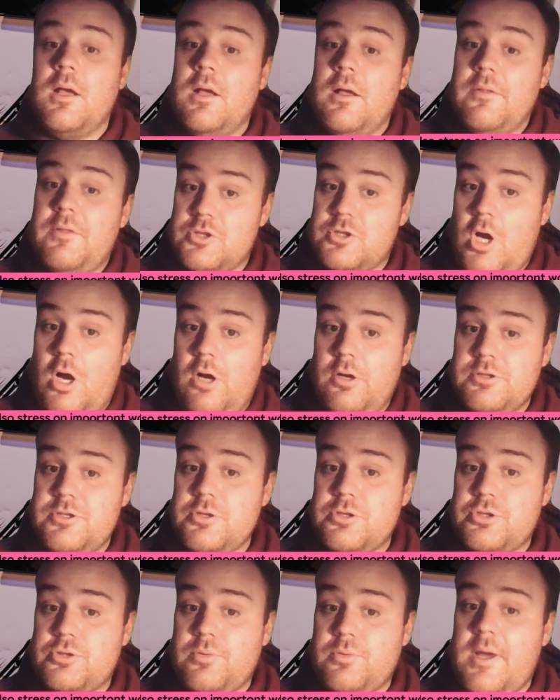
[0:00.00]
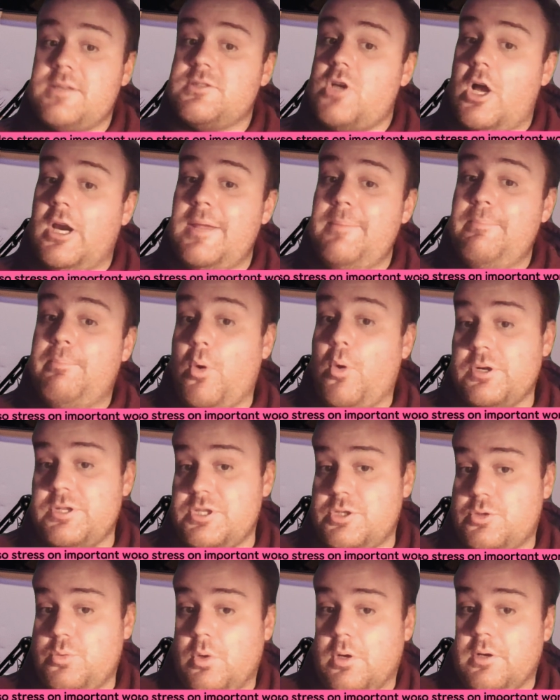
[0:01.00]
There's also stress on
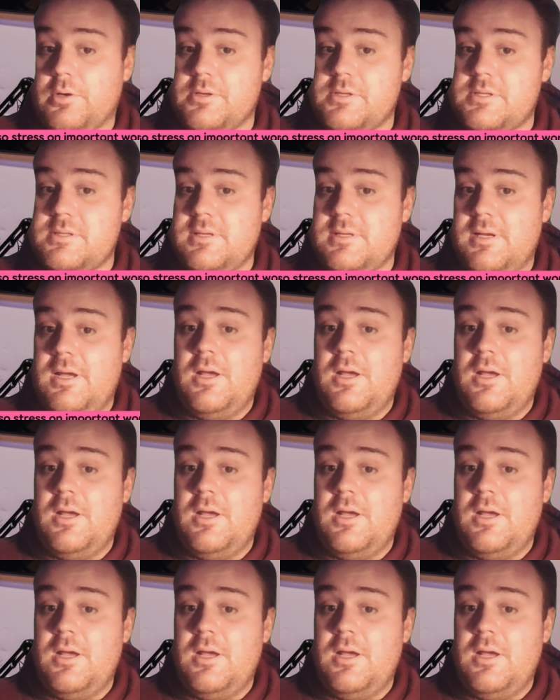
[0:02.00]
important words.